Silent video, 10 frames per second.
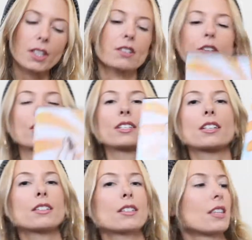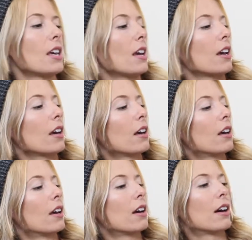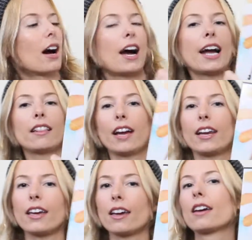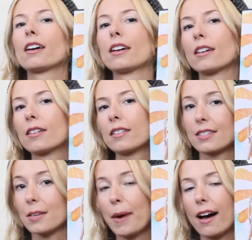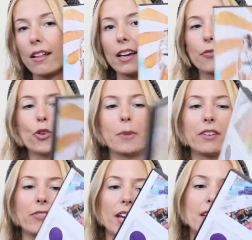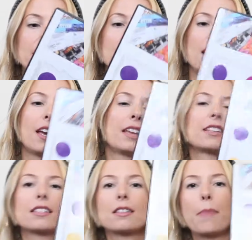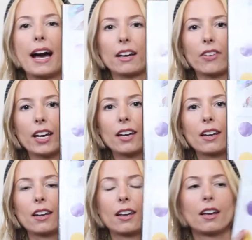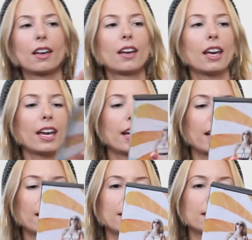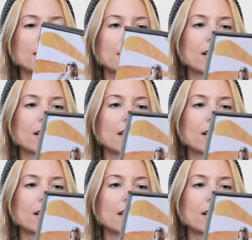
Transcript: So this is the highlighting Z palette for my face. This is the back of it, and